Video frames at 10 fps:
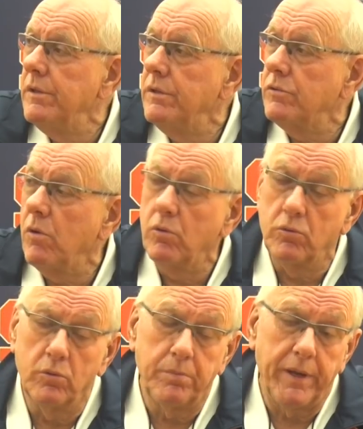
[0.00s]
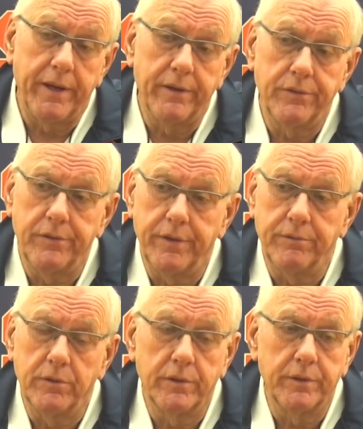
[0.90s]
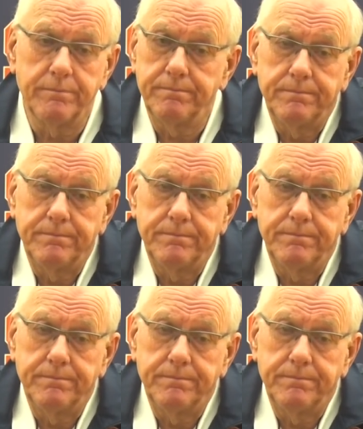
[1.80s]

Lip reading: This whole group has. They've really